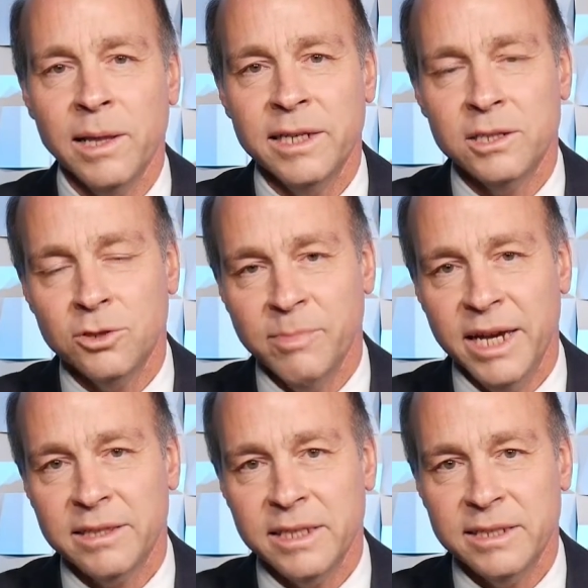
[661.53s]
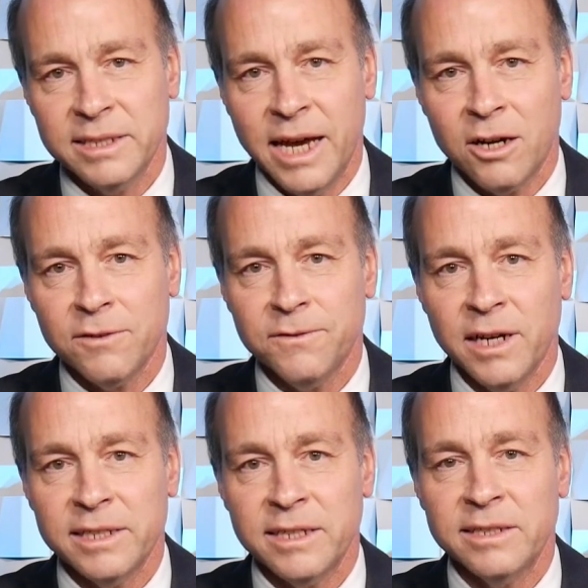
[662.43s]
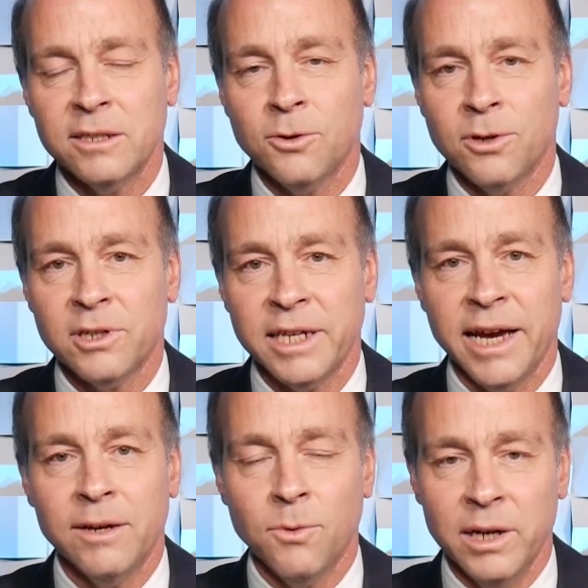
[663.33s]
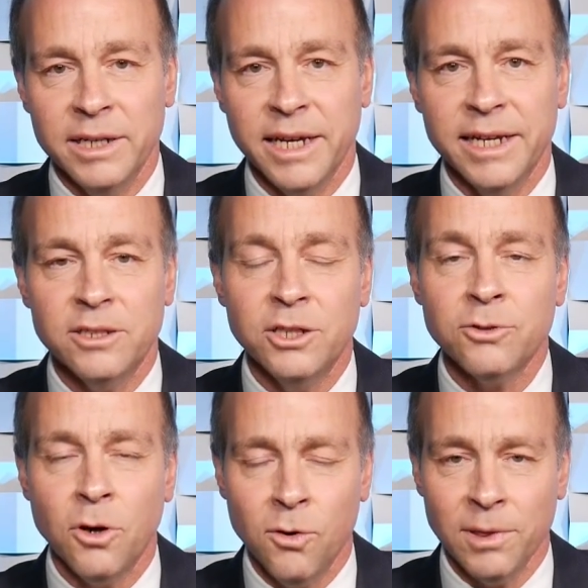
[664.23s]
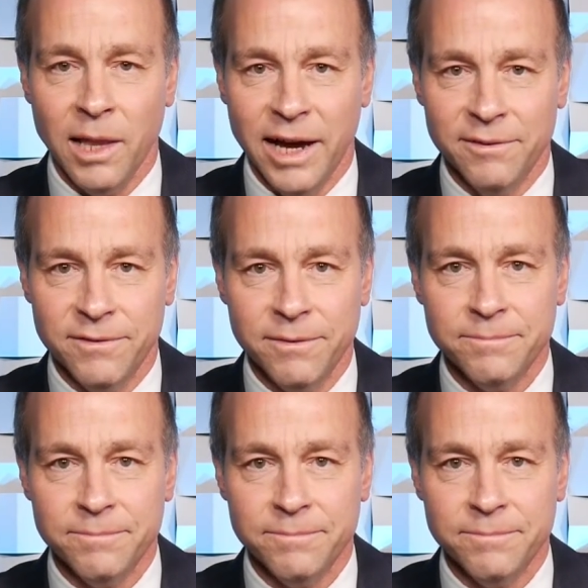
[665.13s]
to make these sacrifices in order to add 1 day to your own life?